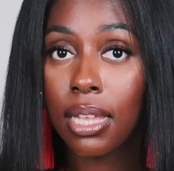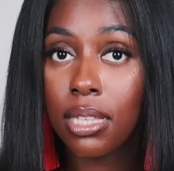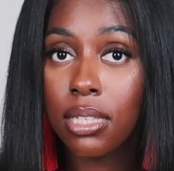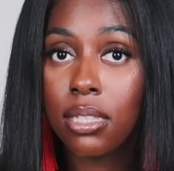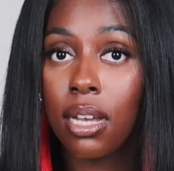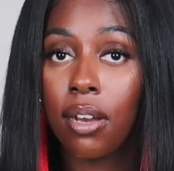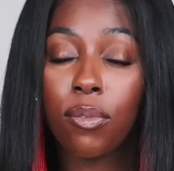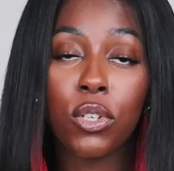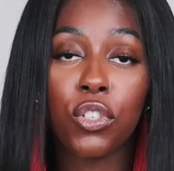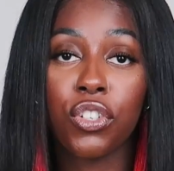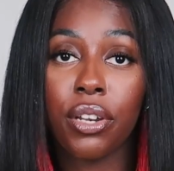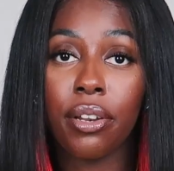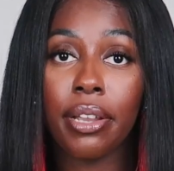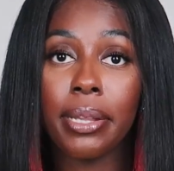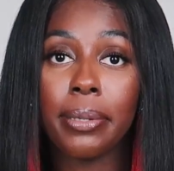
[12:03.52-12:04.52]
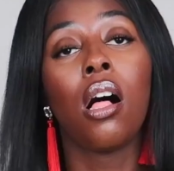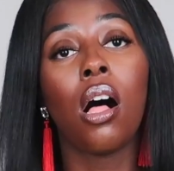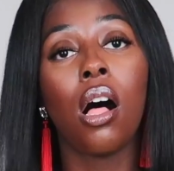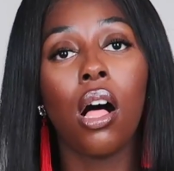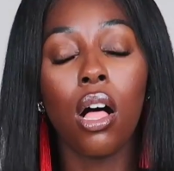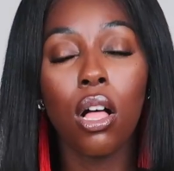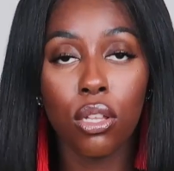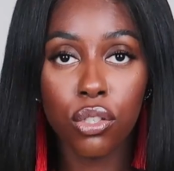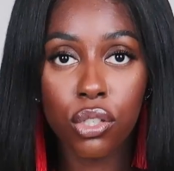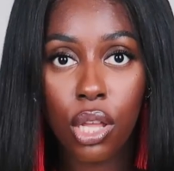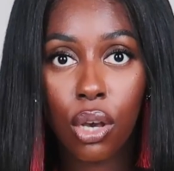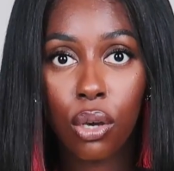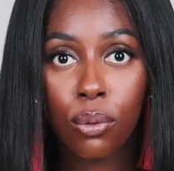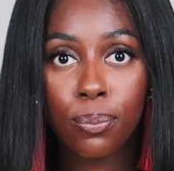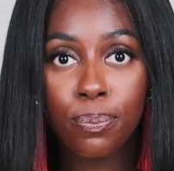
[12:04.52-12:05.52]
in software engineering.
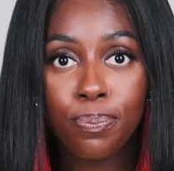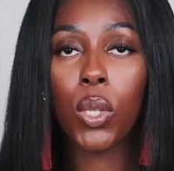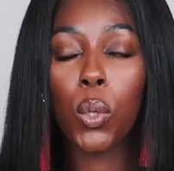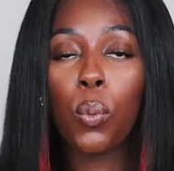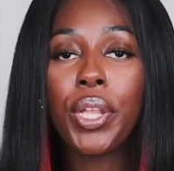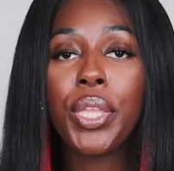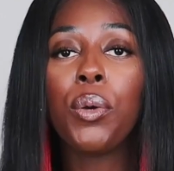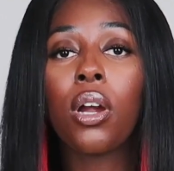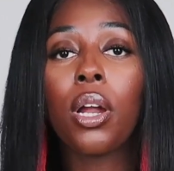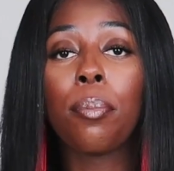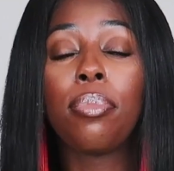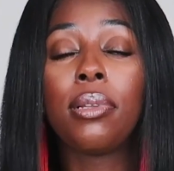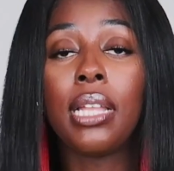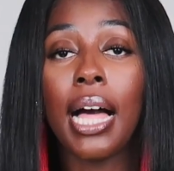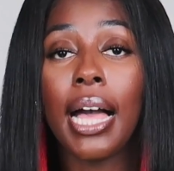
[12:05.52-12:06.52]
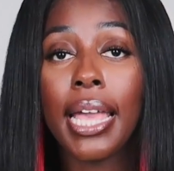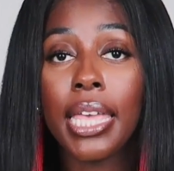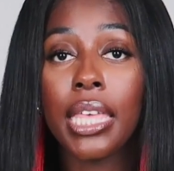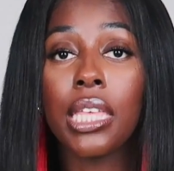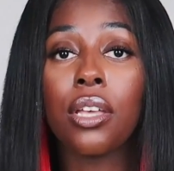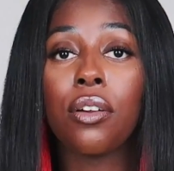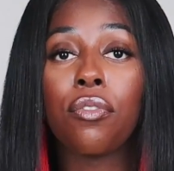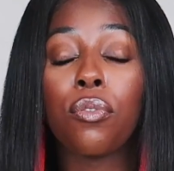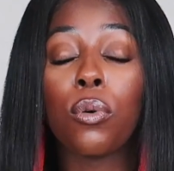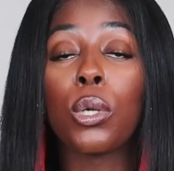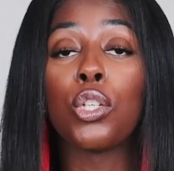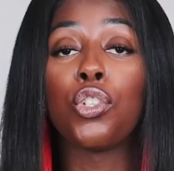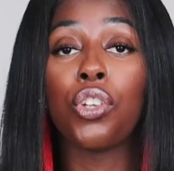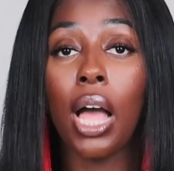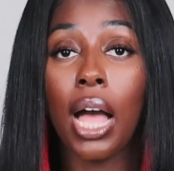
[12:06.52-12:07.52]
Also, when you are applying
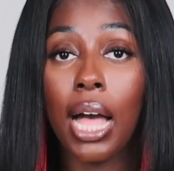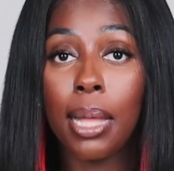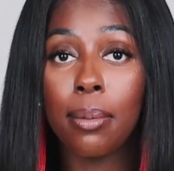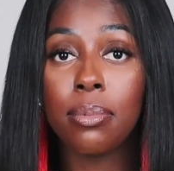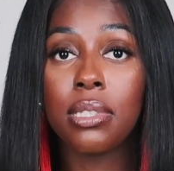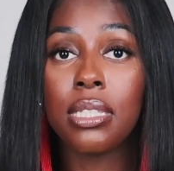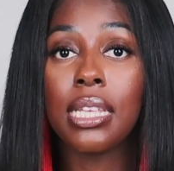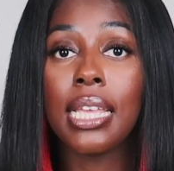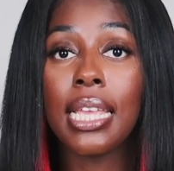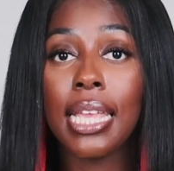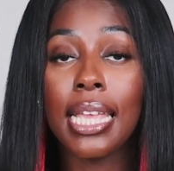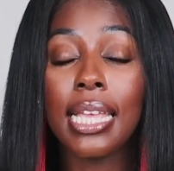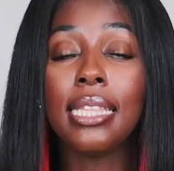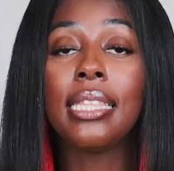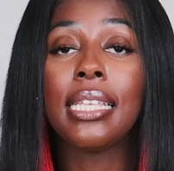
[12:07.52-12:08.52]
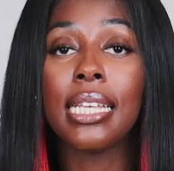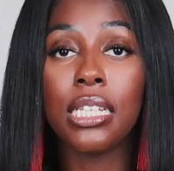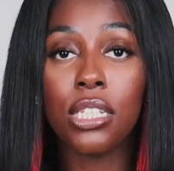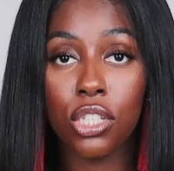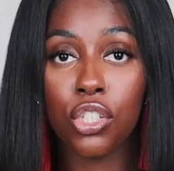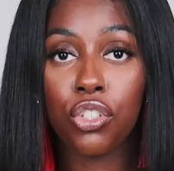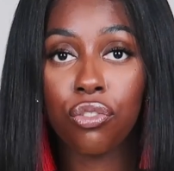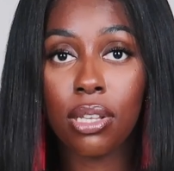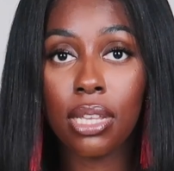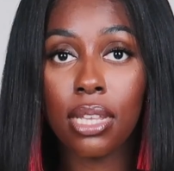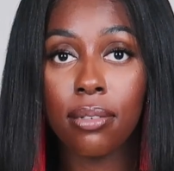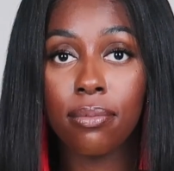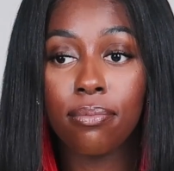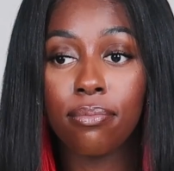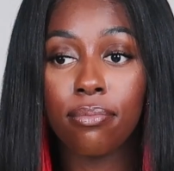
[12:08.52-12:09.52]
for jobs in the
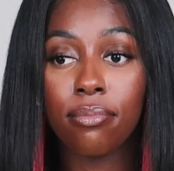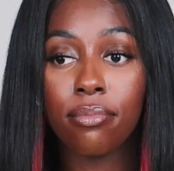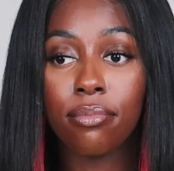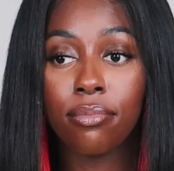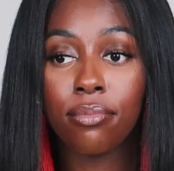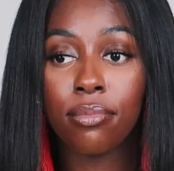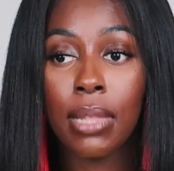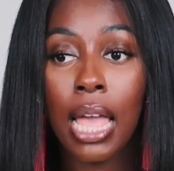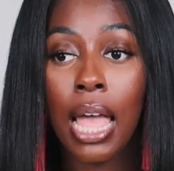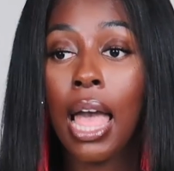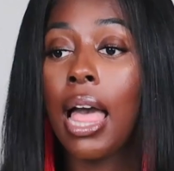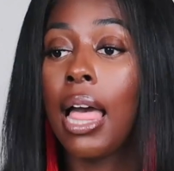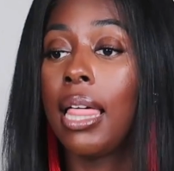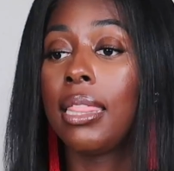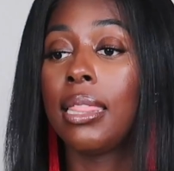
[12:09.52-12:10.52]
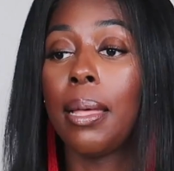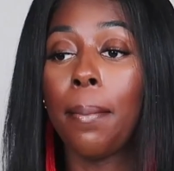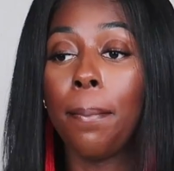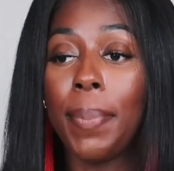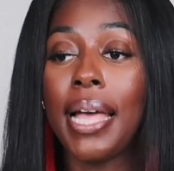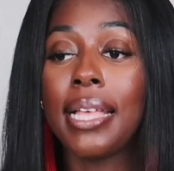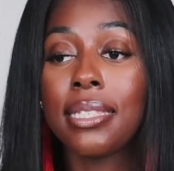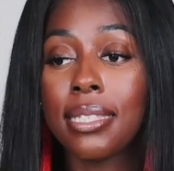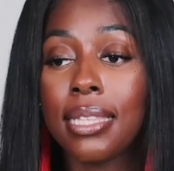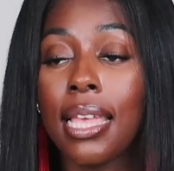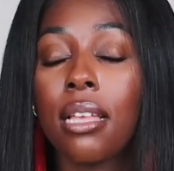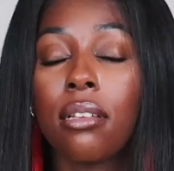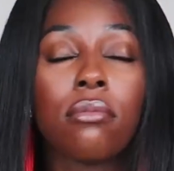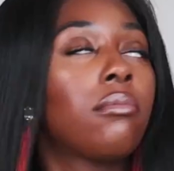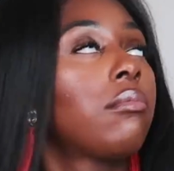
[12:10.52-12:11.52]
industry, the best
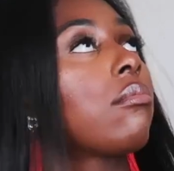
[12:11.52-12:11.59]
thing.